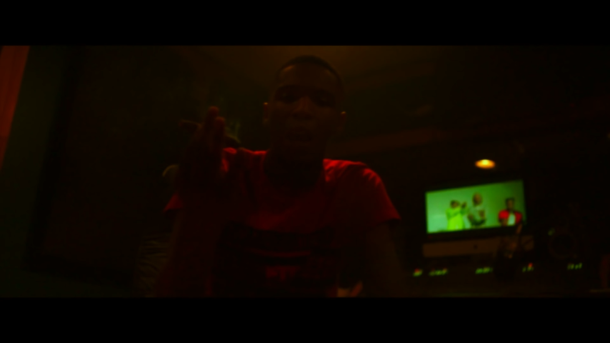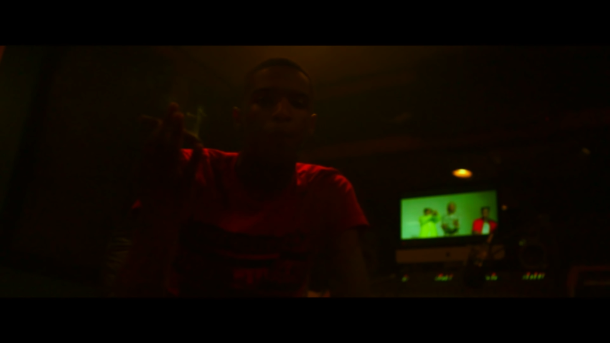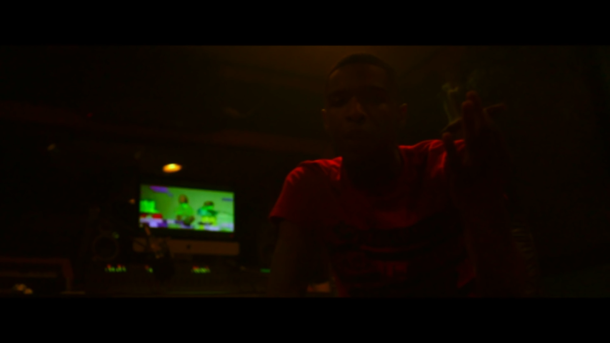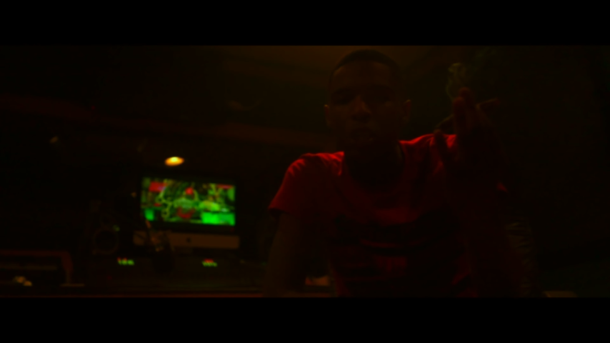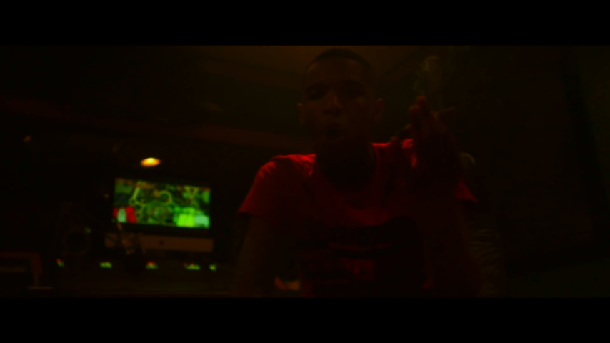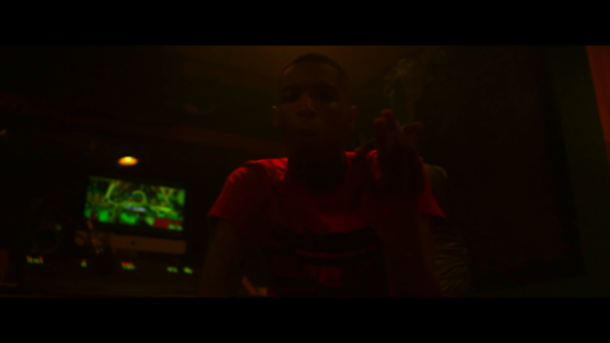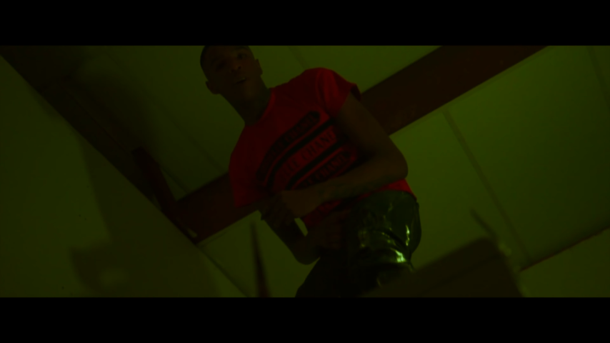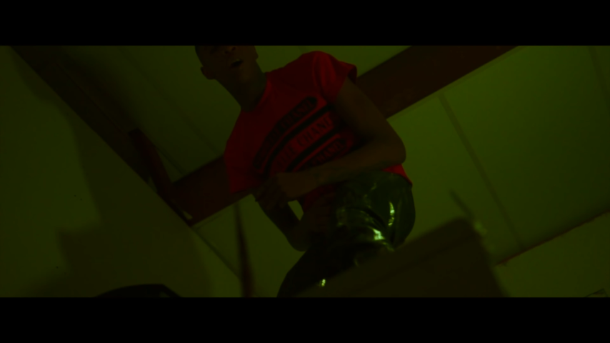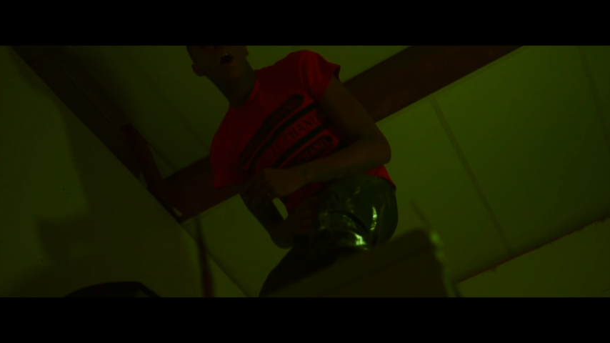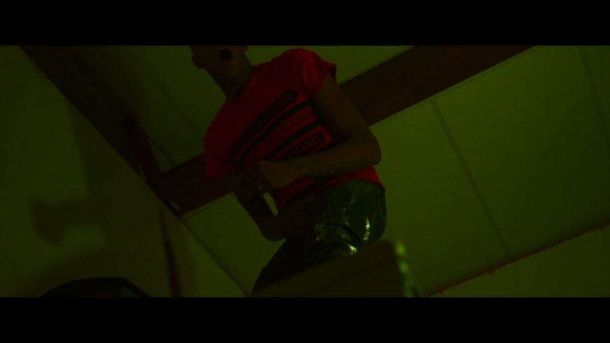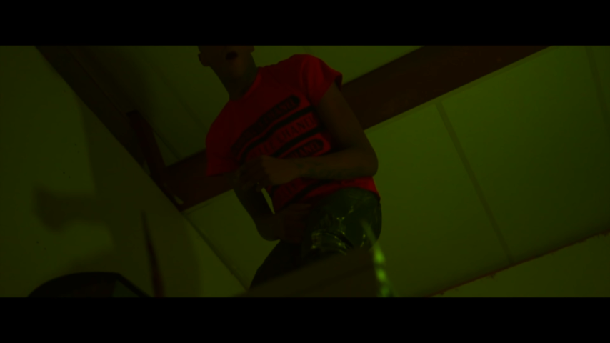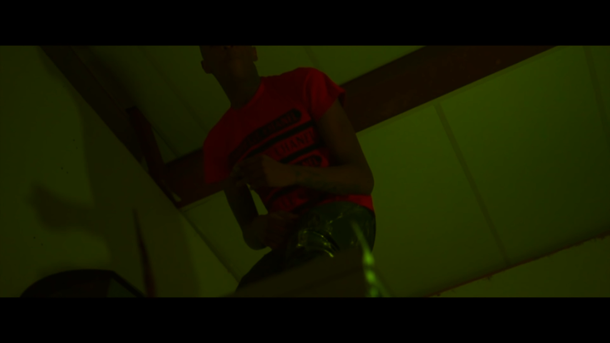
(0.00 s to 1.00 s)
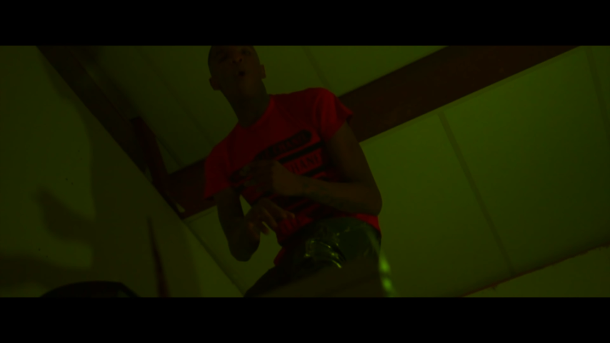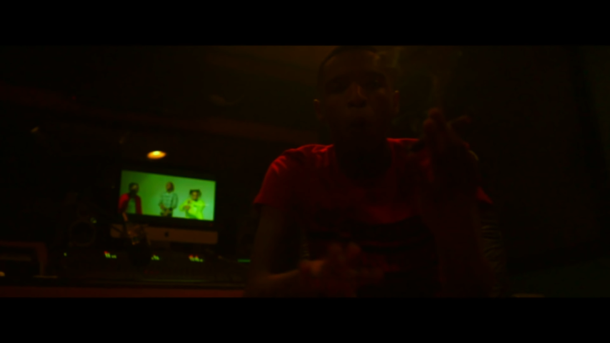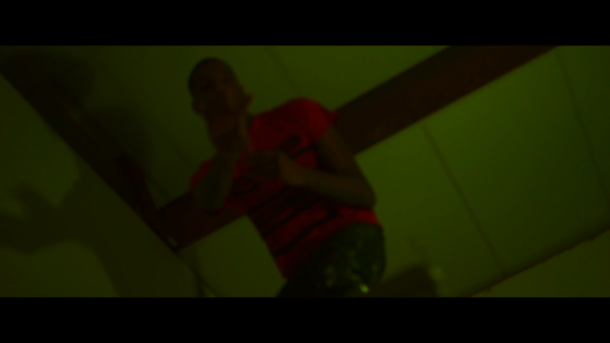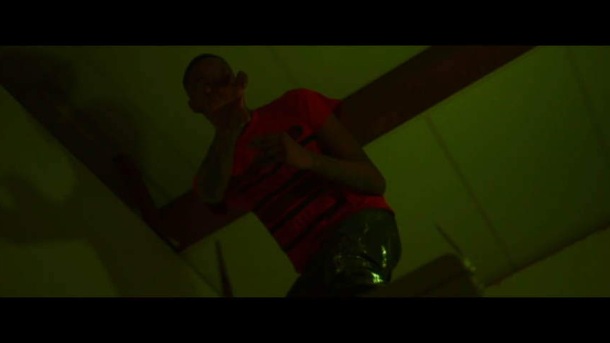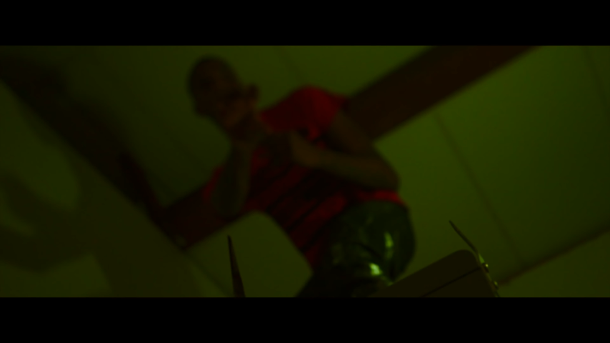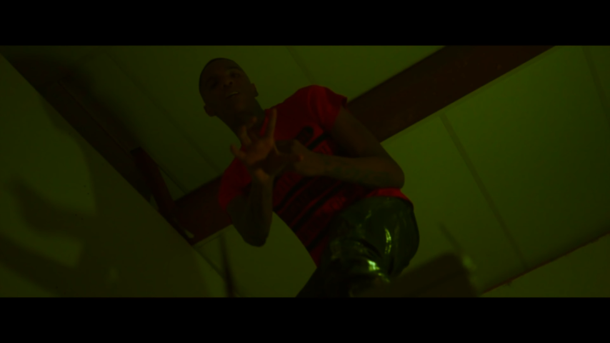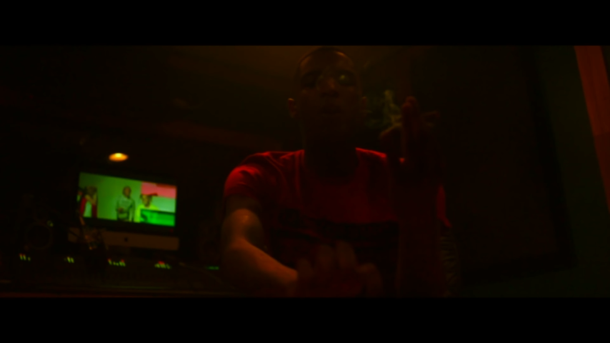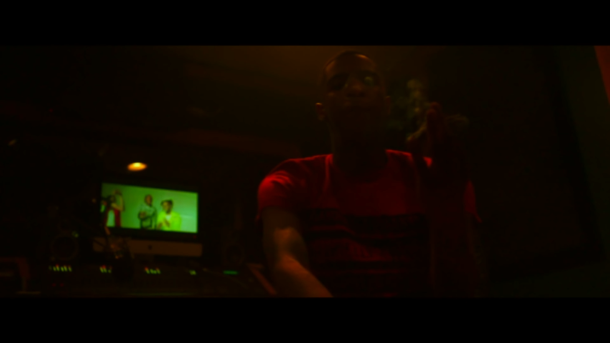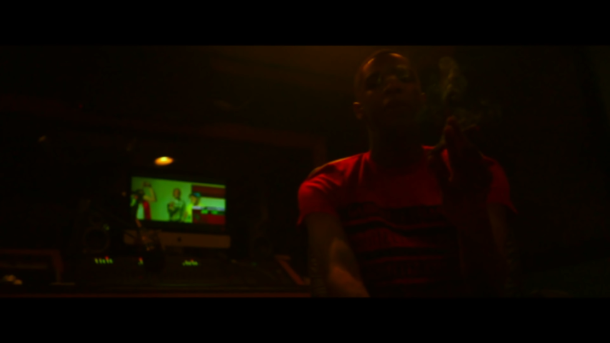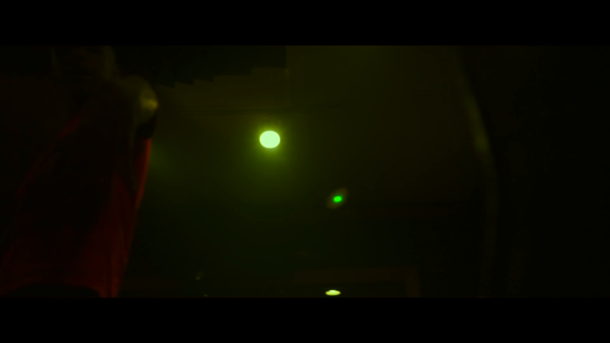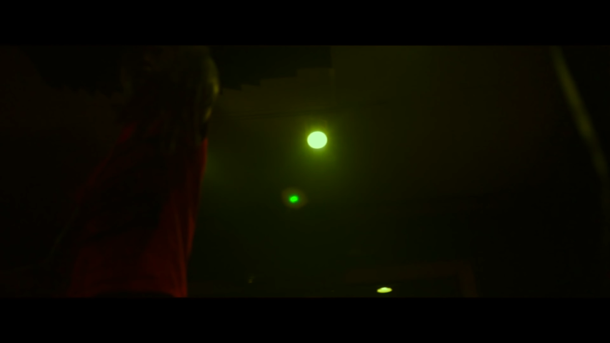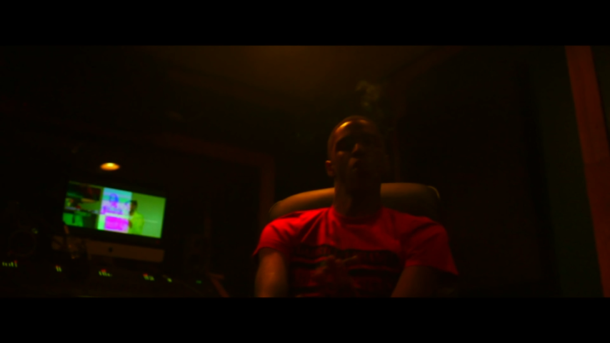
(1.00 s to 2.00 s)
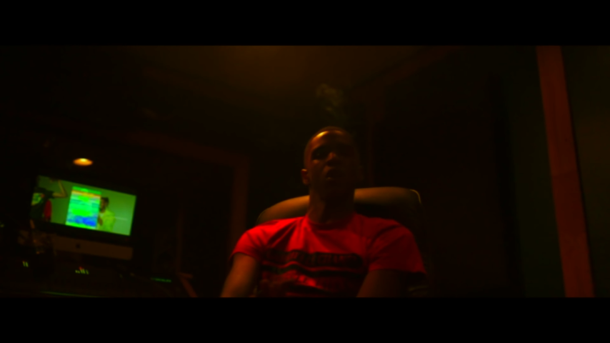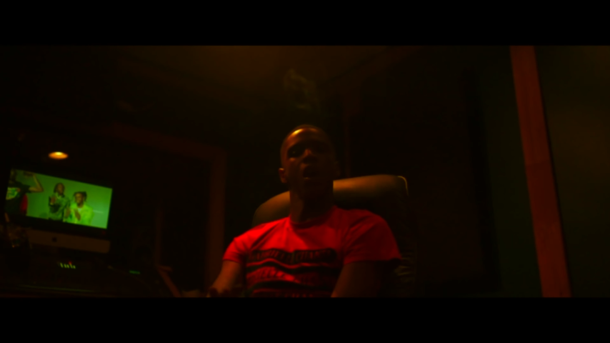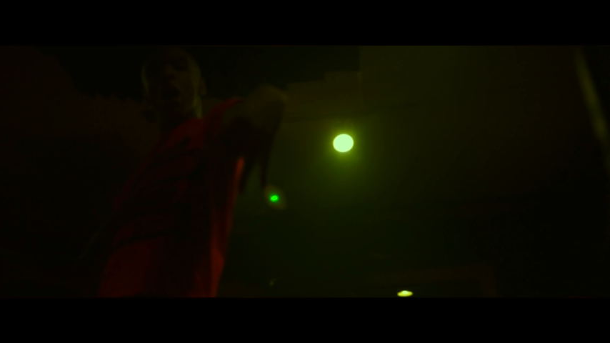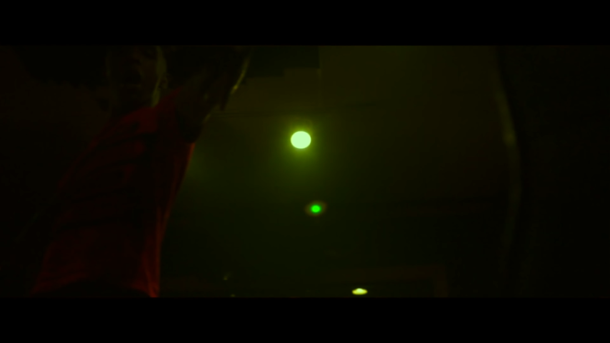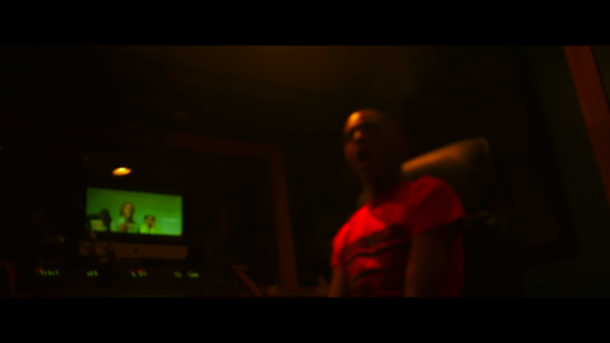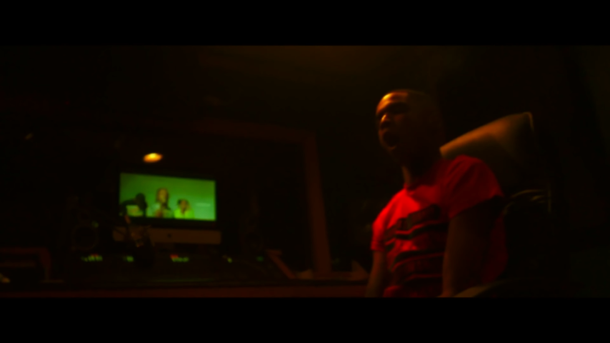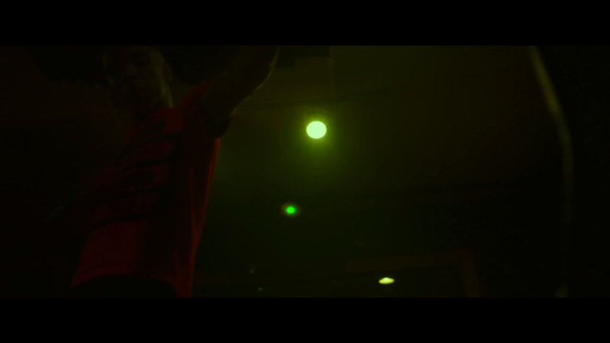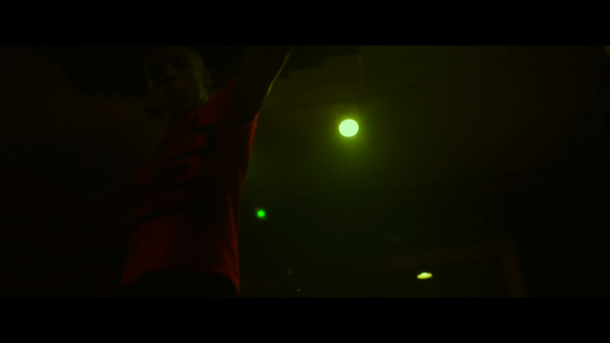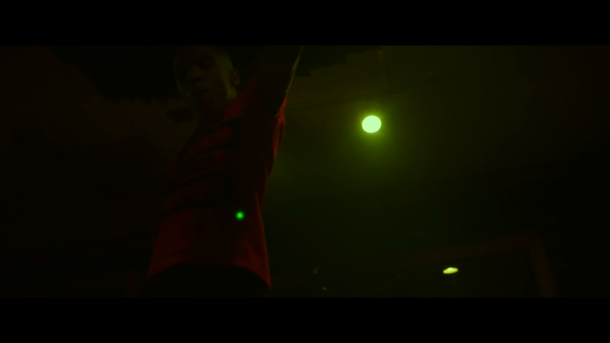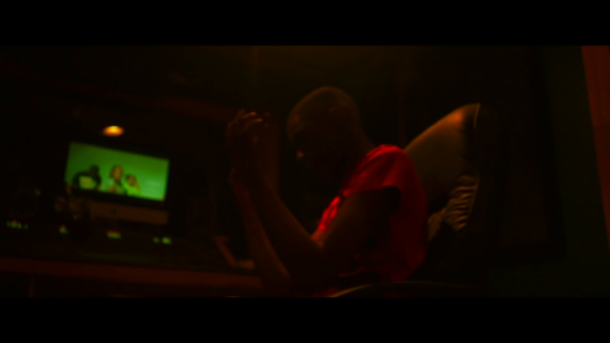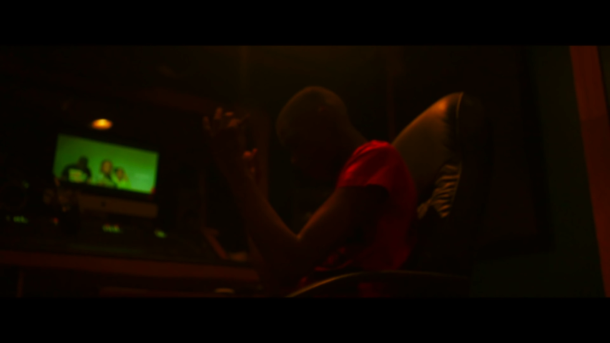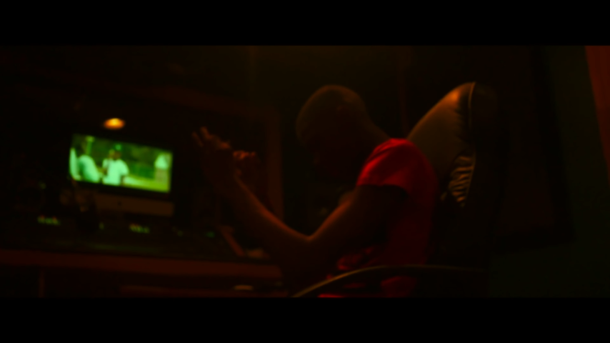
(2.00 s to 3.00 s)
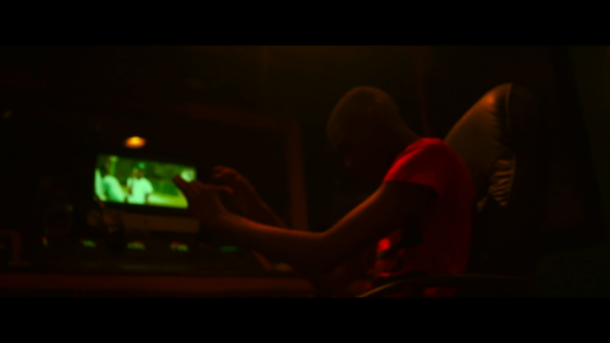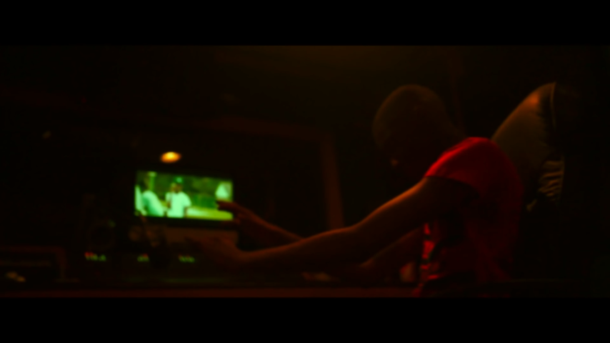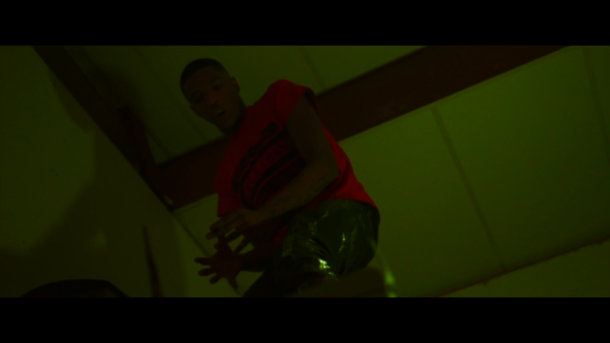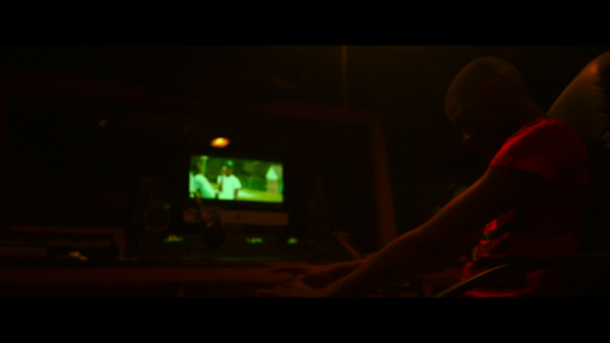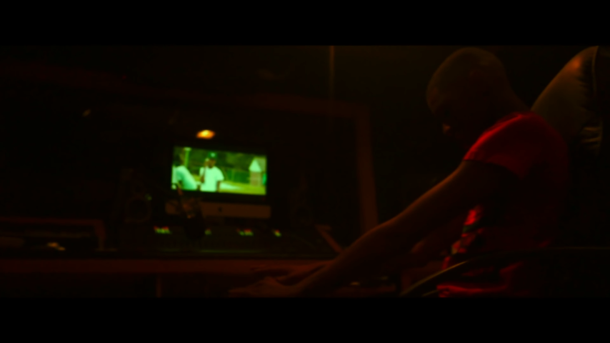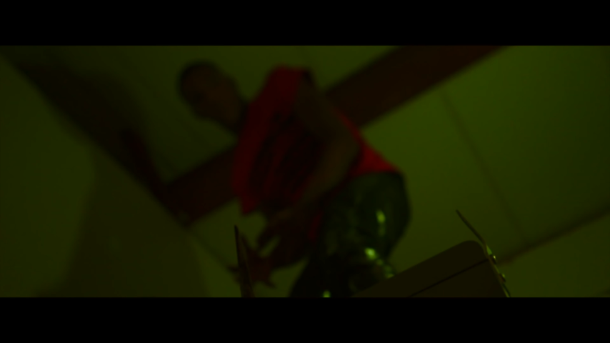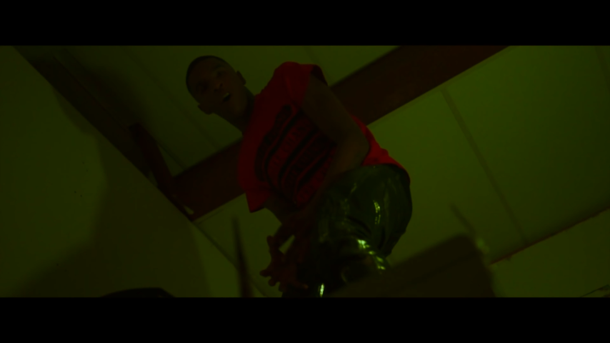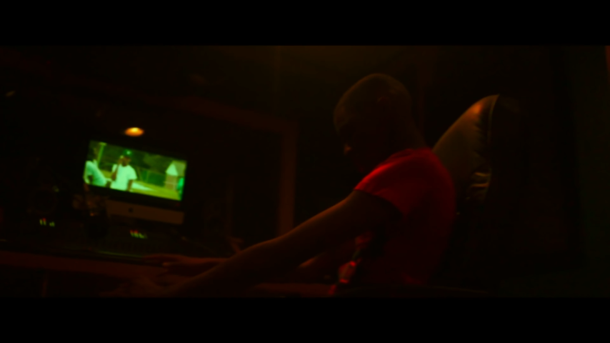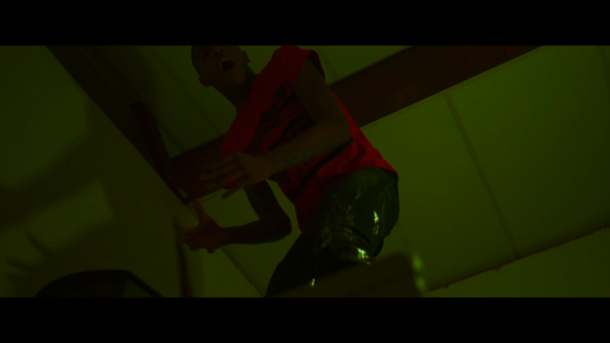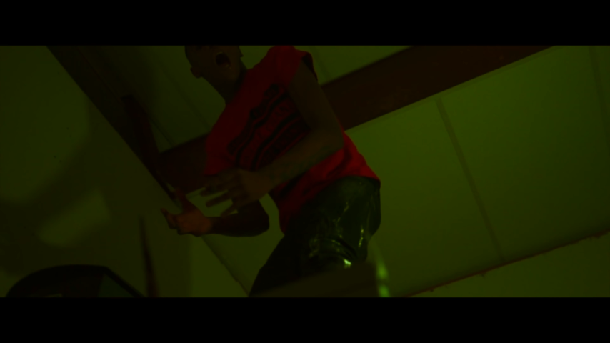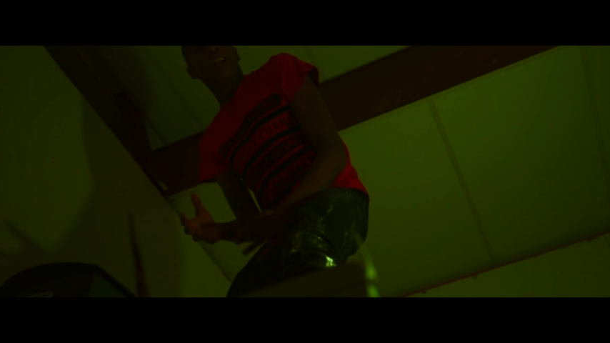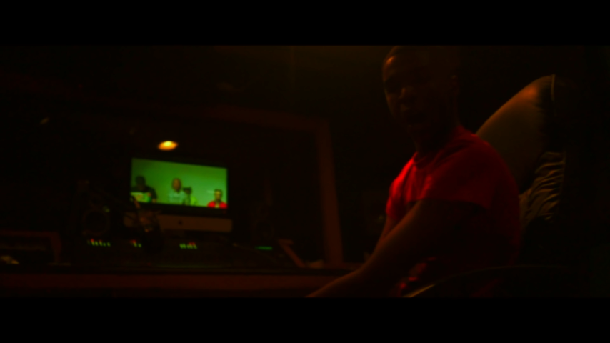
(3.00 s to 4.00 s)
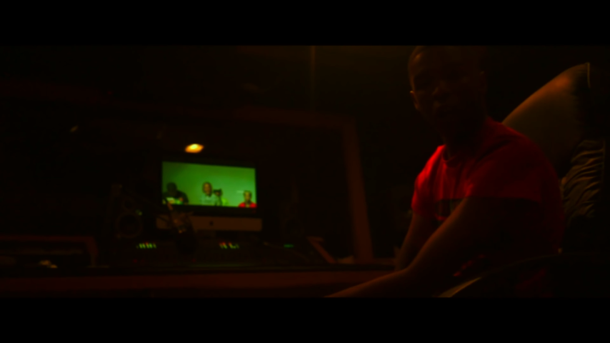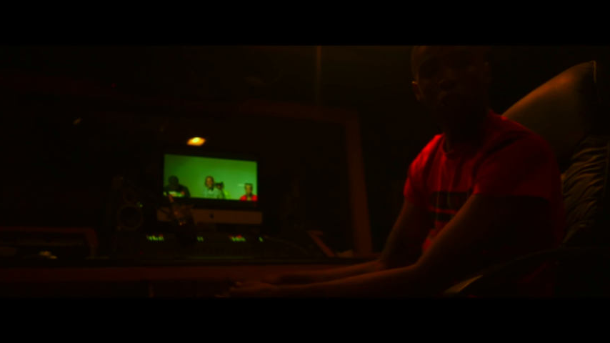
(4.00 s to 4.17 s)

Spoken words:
Nobody's mouth can be seen.